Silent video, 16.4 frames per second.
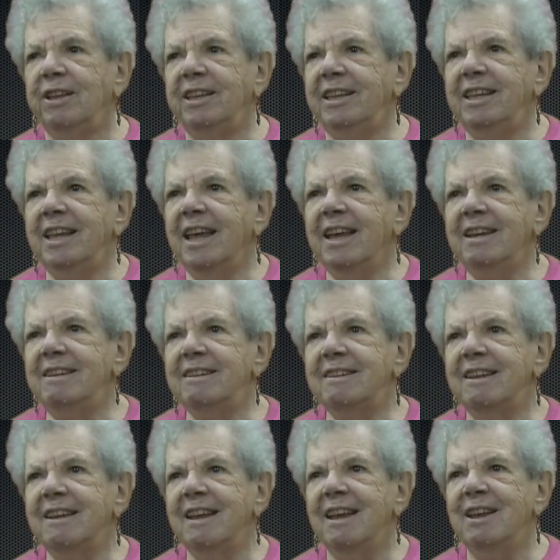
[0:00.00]
Nice
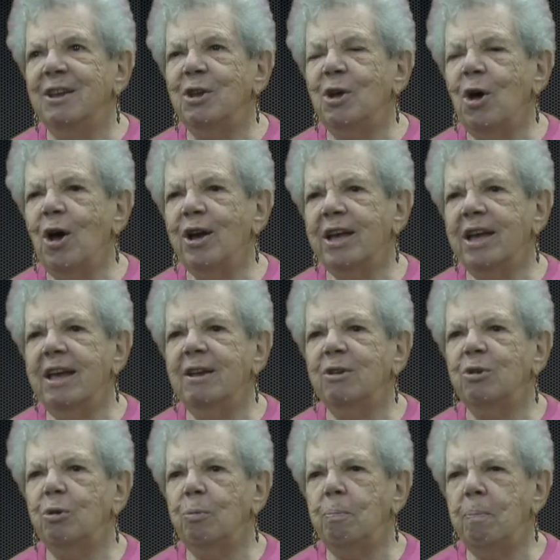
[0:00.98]
talking
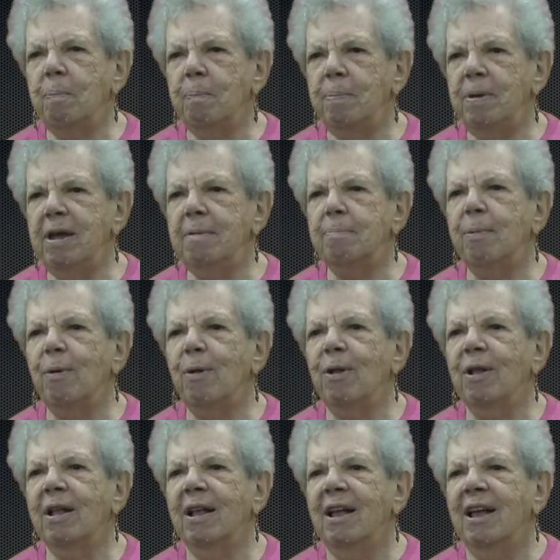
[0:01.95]
to
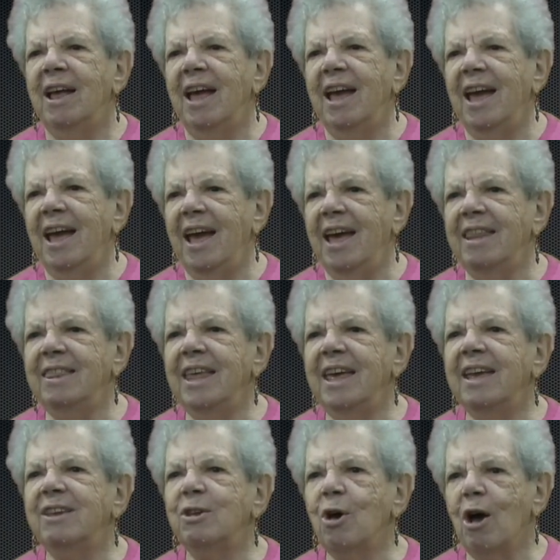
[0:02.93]
people, and they
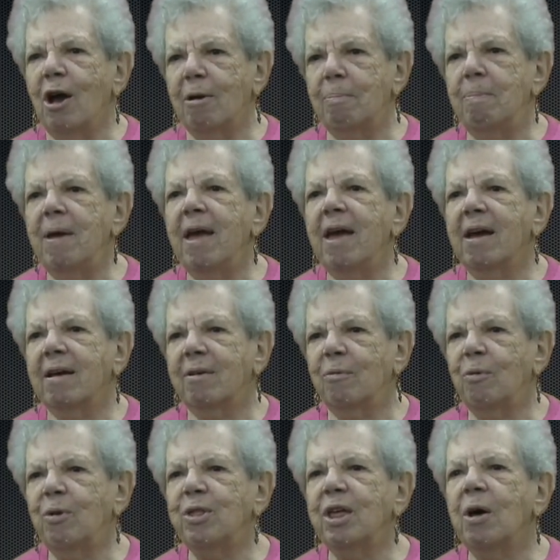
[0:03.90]
talk back
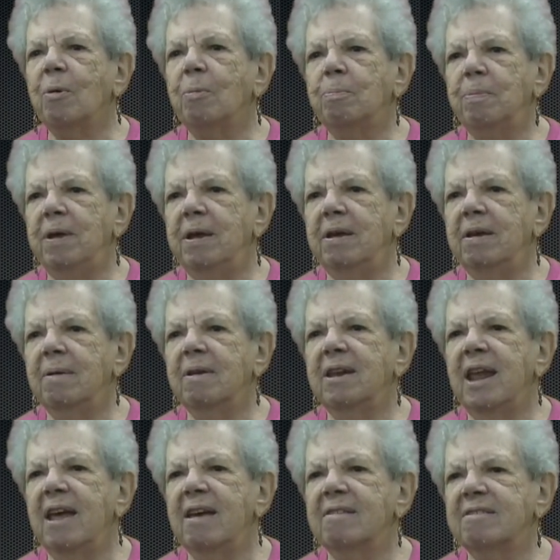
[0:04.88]
without being
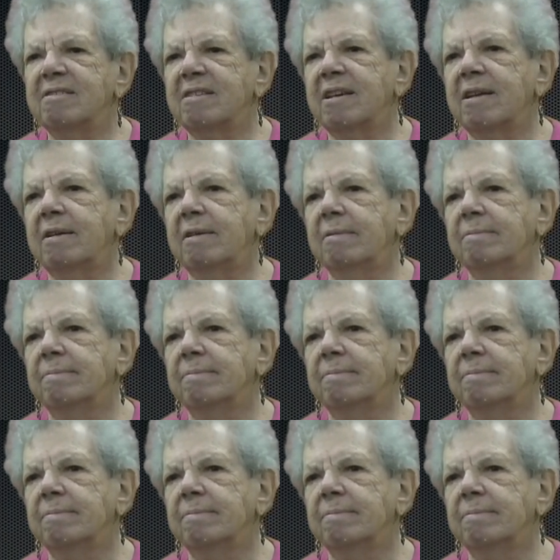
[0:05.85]
nasty.